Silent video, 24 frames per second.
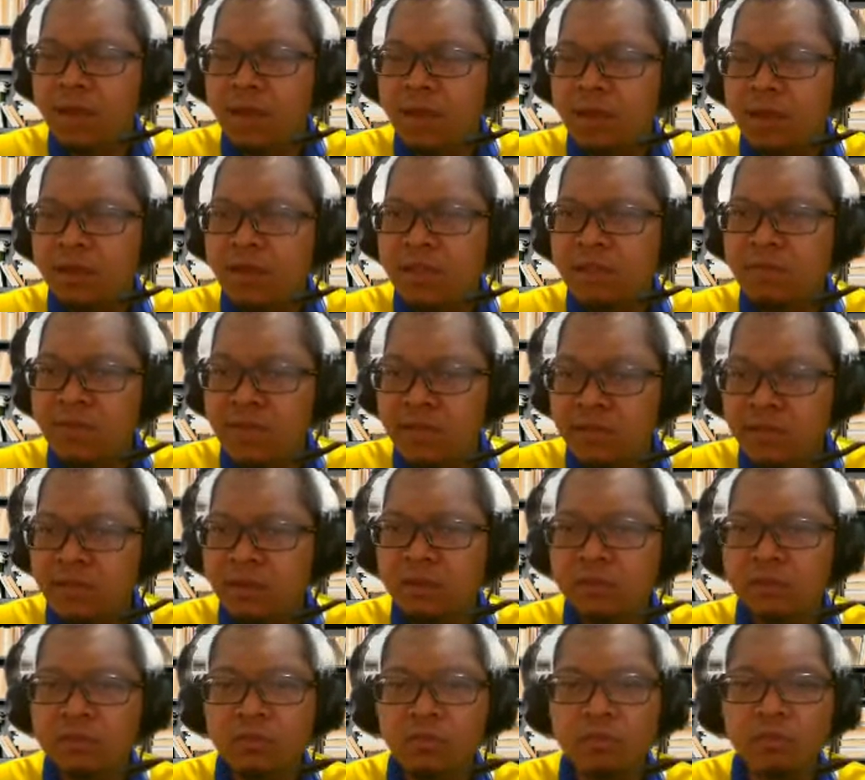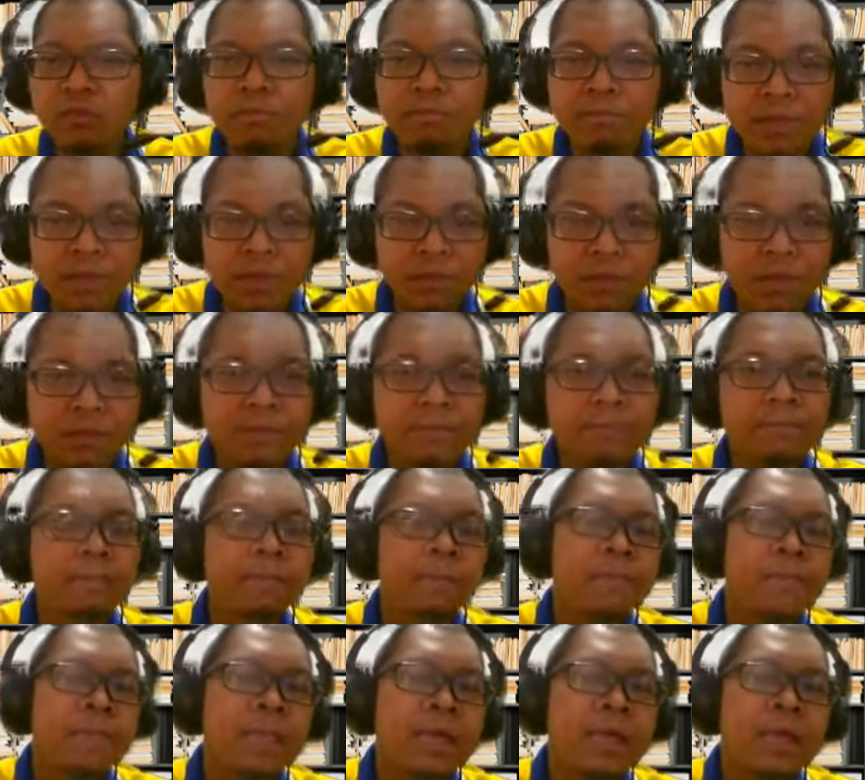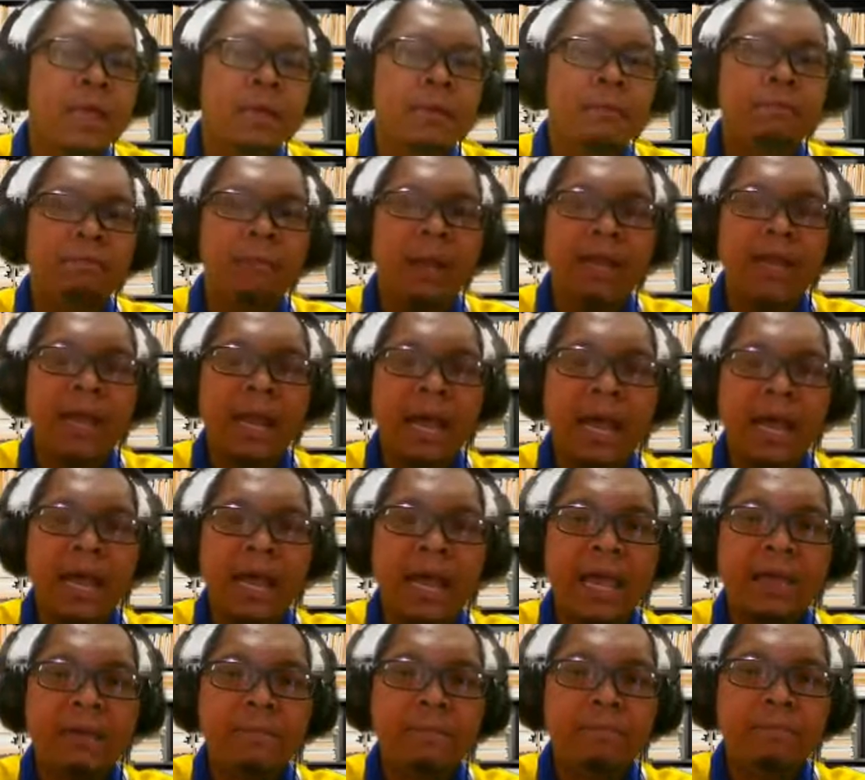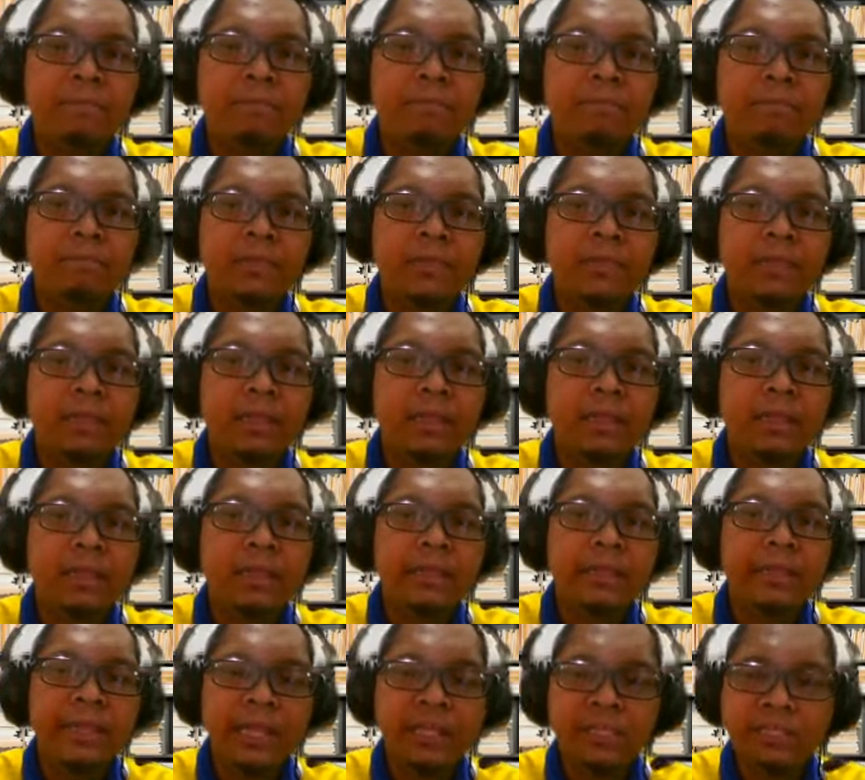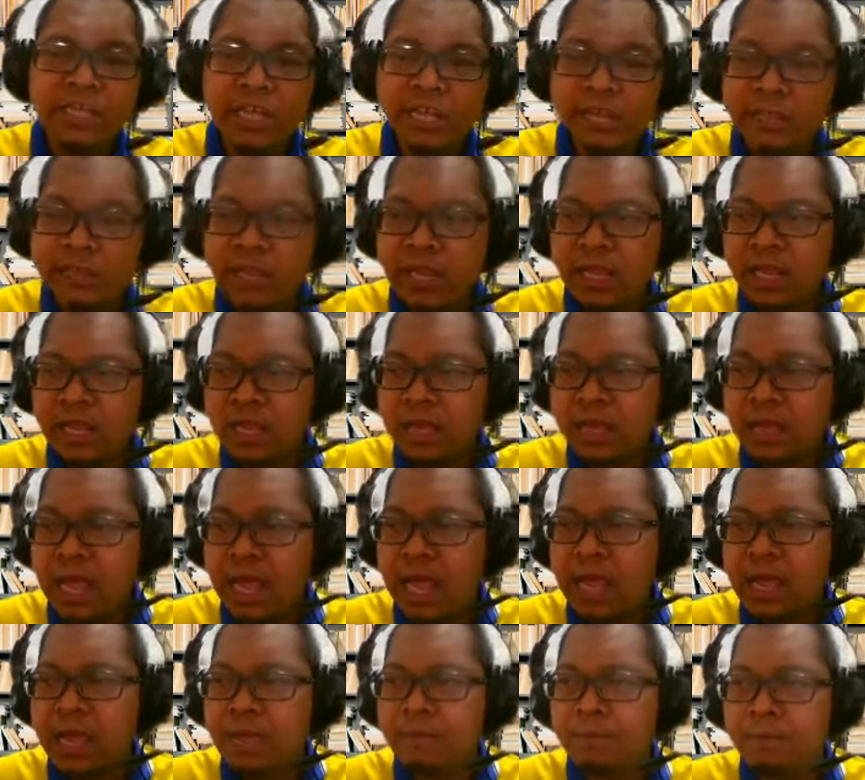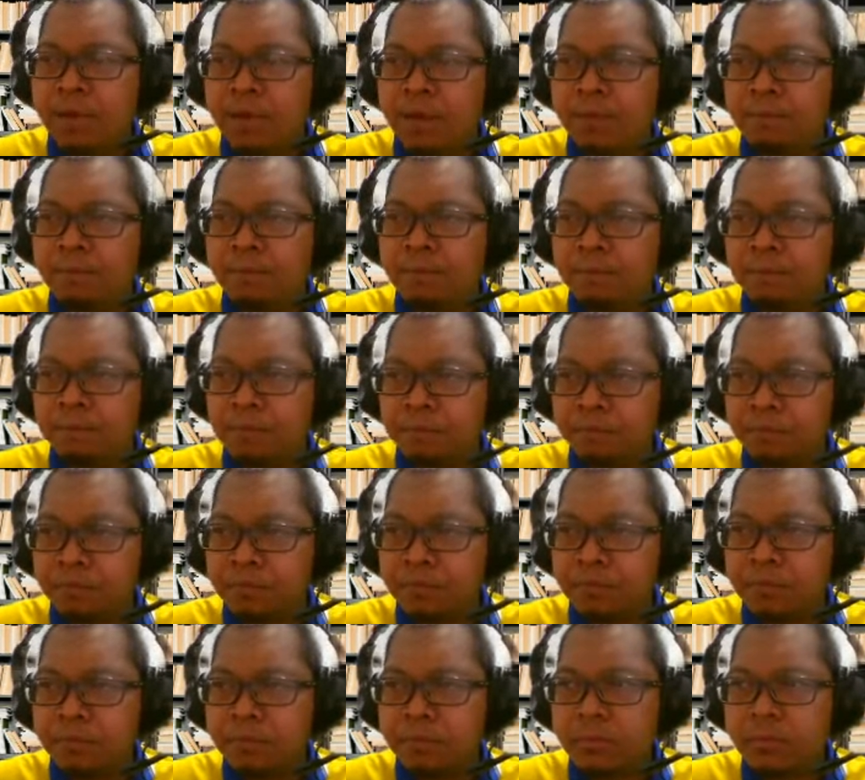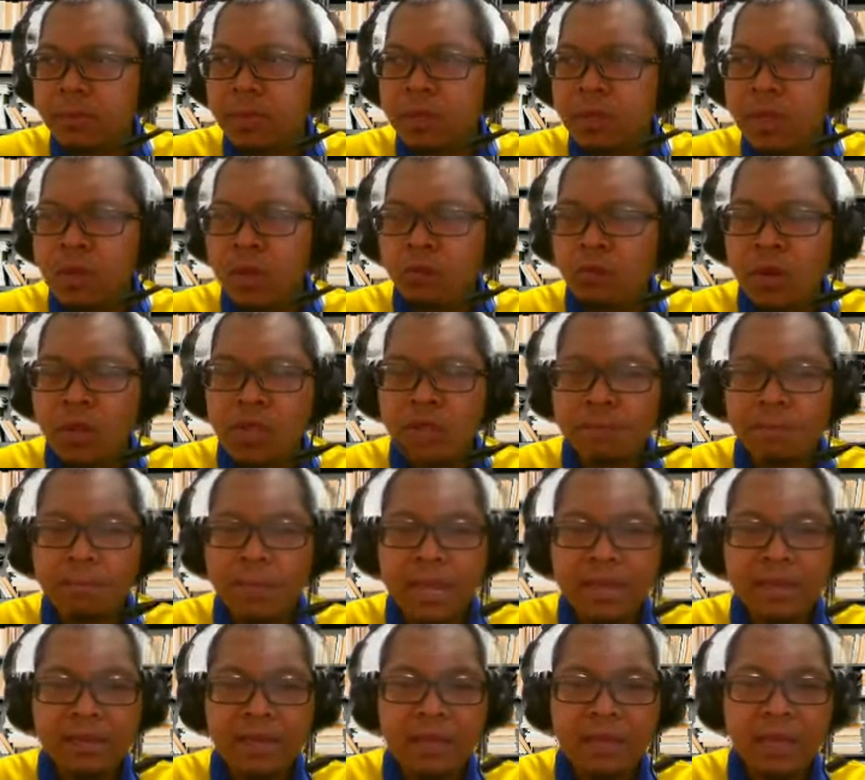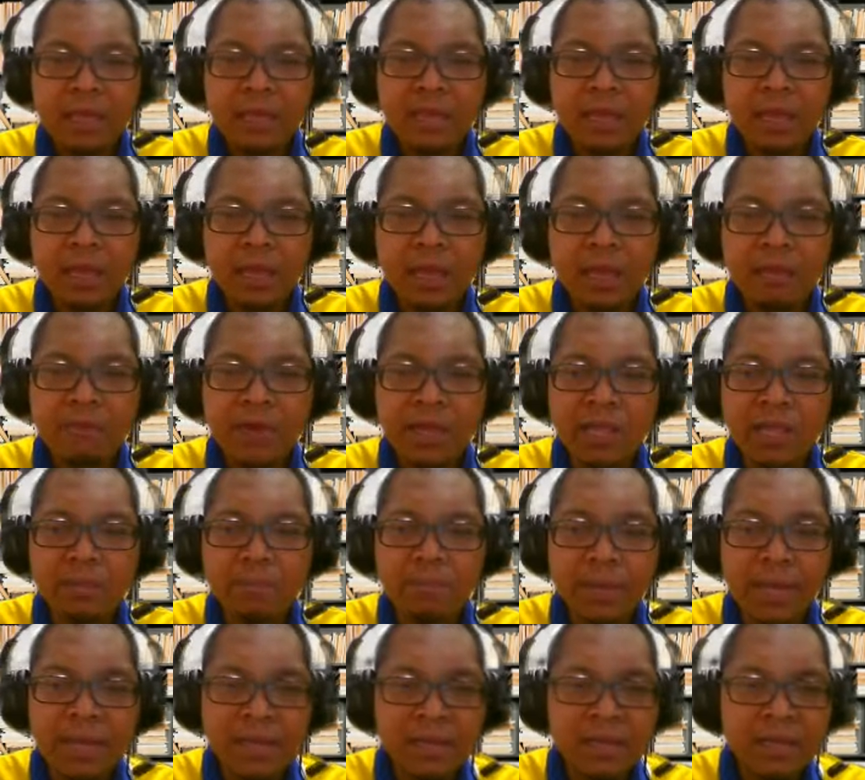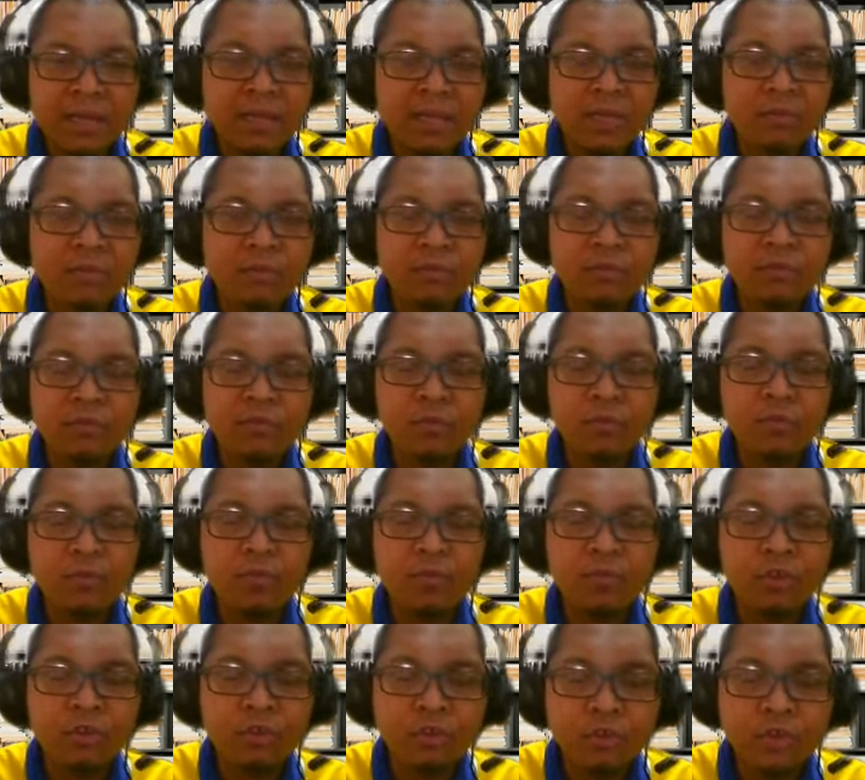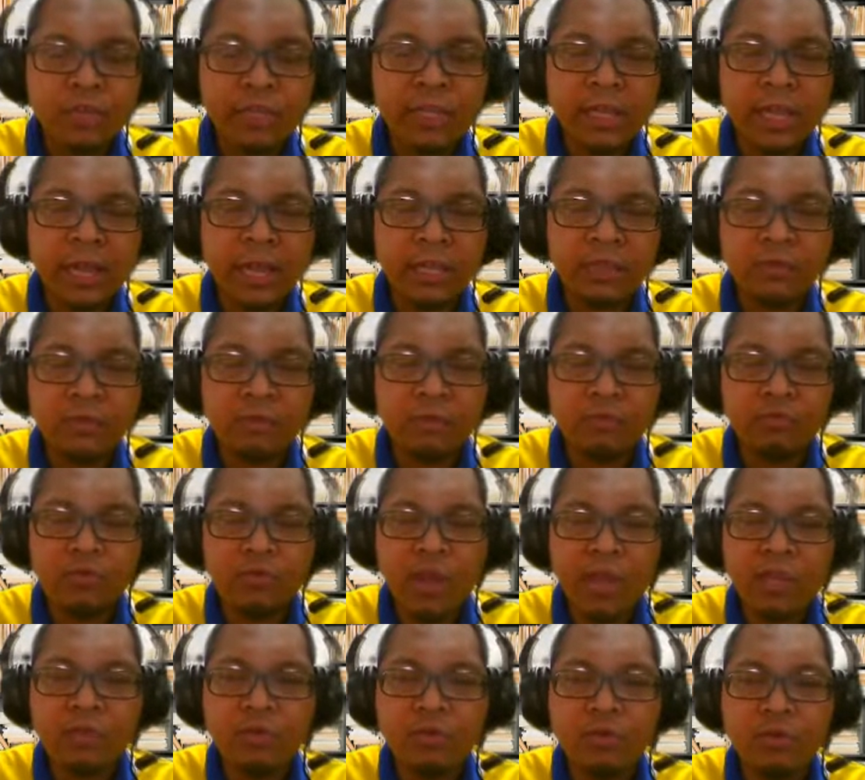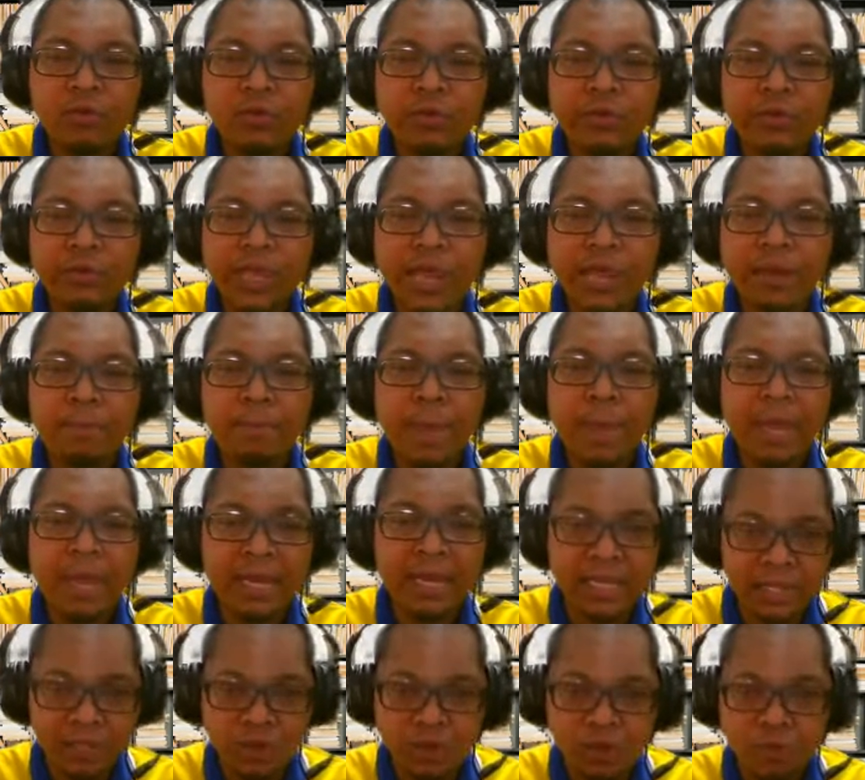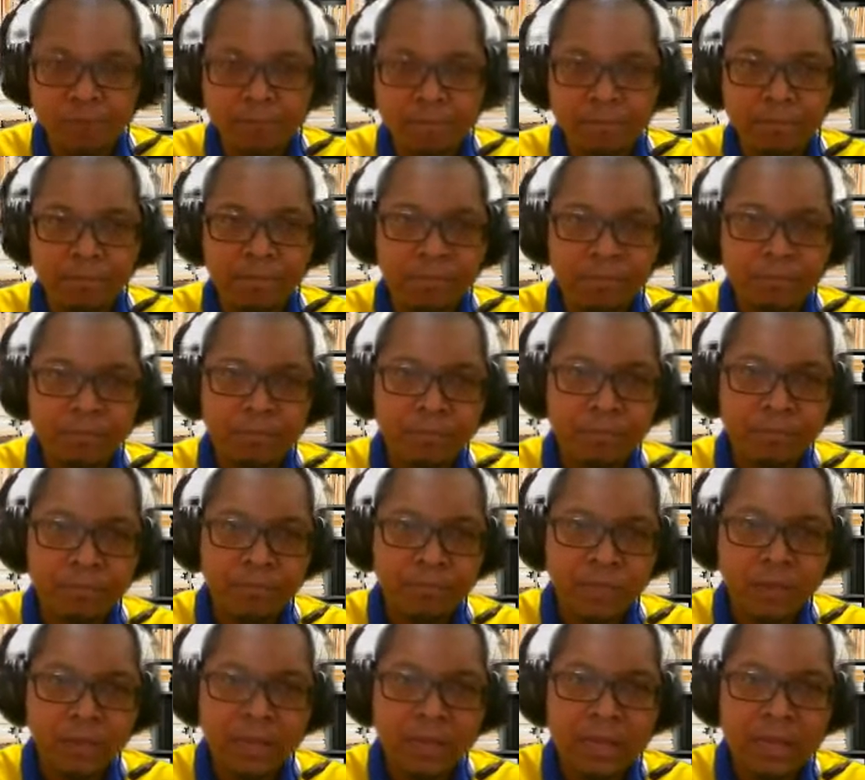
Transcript: difficult to build. But I'm suggesting, I'm recommended you to use to try to create periscope. Okay,